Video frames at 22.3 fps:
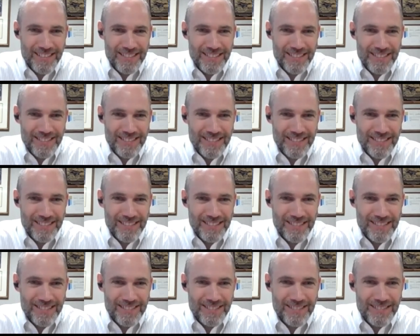
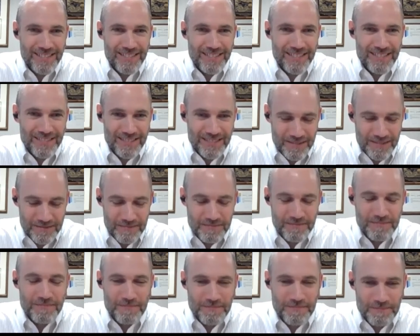
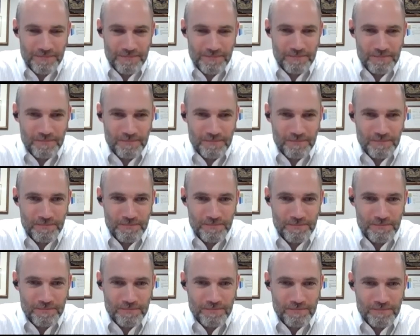
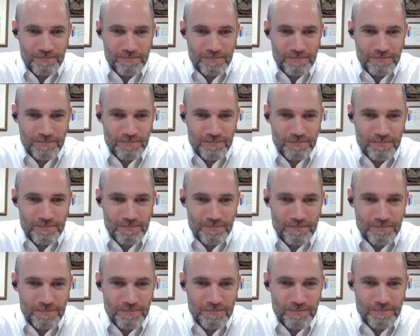
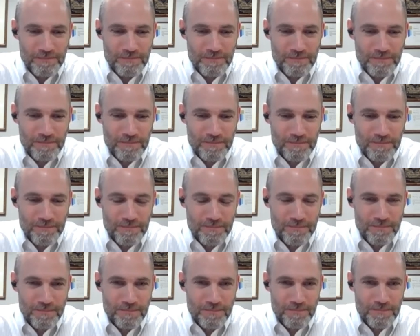
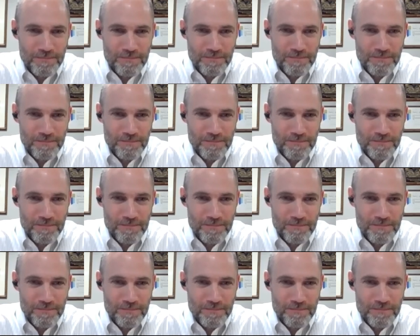(not speaking)